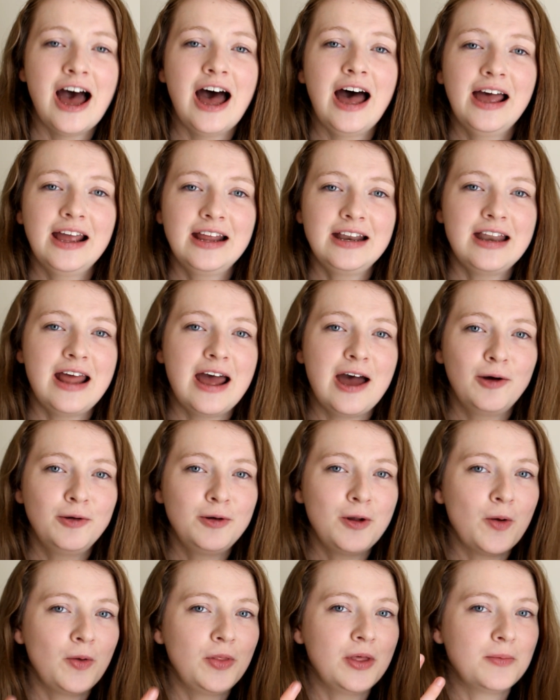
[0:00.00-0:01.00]
I now
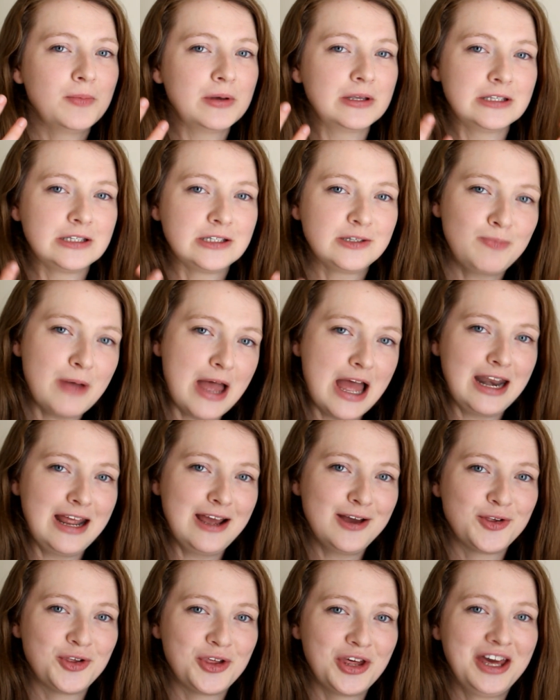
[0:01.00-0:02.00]
know them in
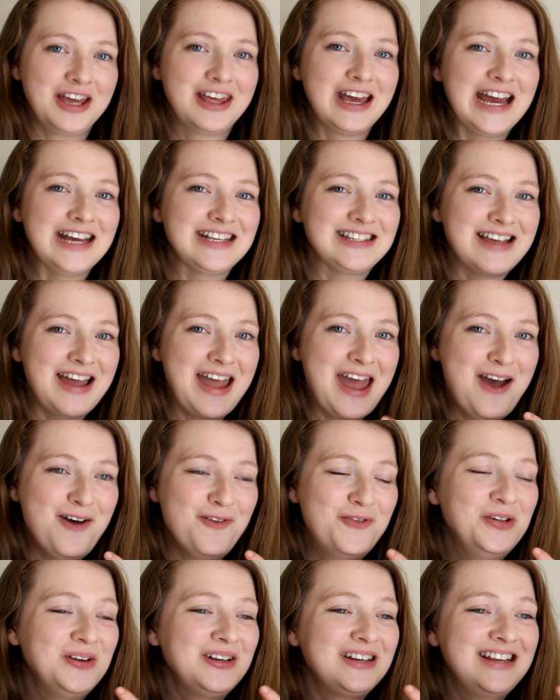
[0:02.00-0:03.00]
Spanish in case I
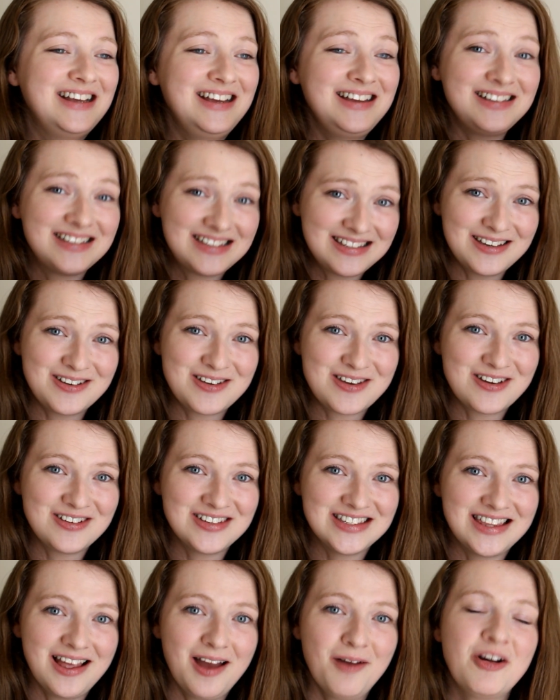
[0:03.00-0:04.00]
ever need to
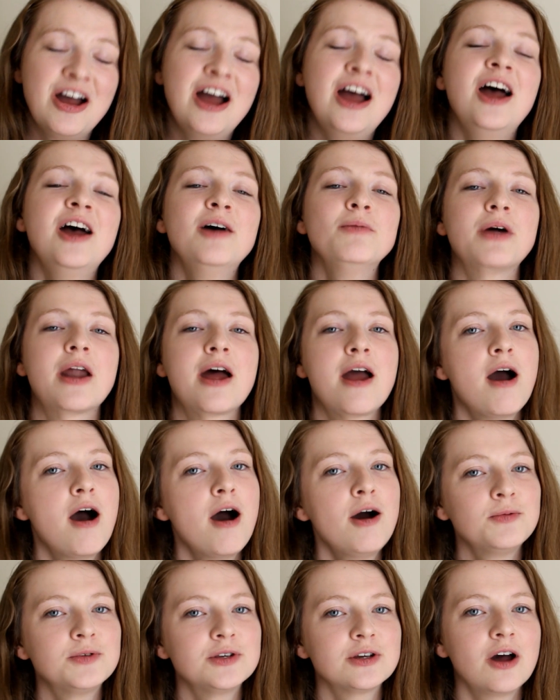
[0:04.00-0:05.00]
use them, but I
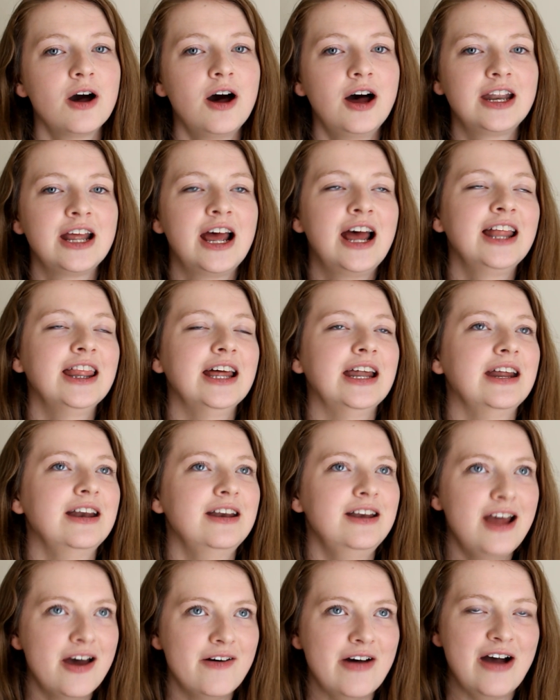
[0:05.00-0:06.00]
hope to God that I
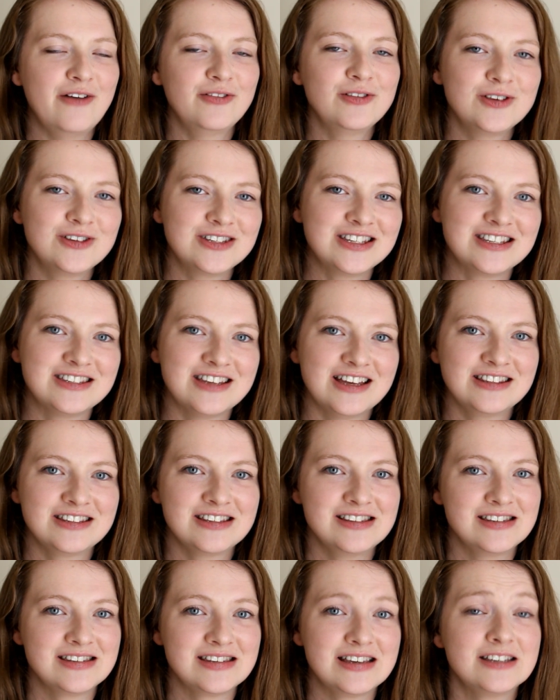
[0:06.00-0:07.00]
never have to use these
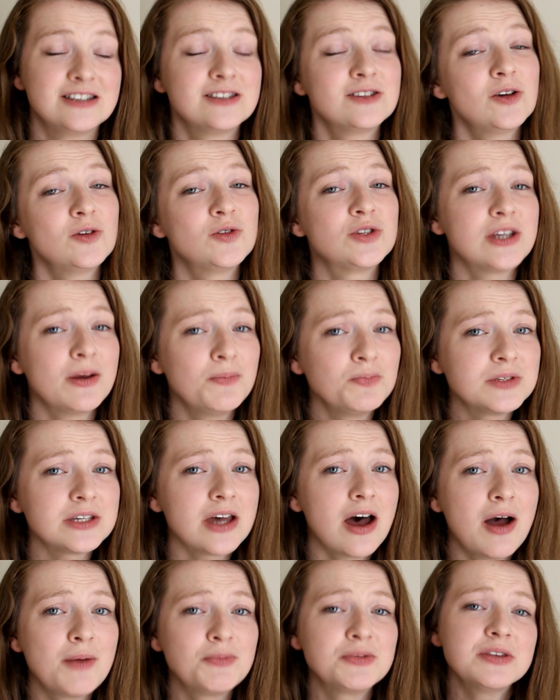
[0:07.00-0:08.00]
sentences. So
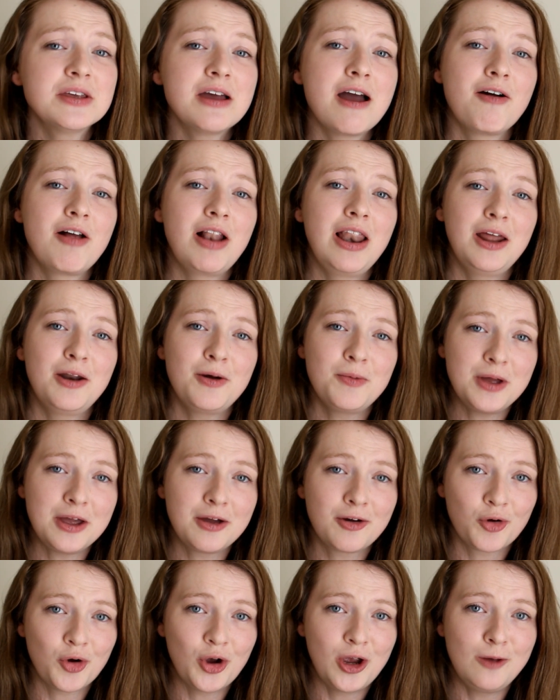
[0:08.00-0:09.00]
sometimes they are a little
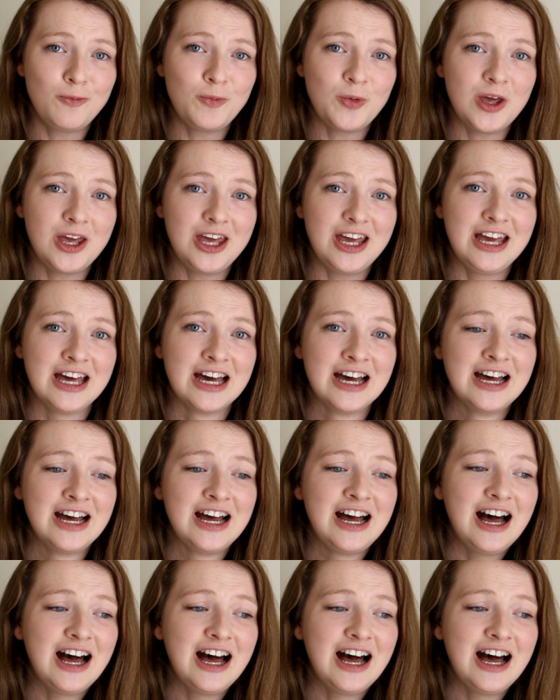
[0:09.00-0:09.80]
bit creepy.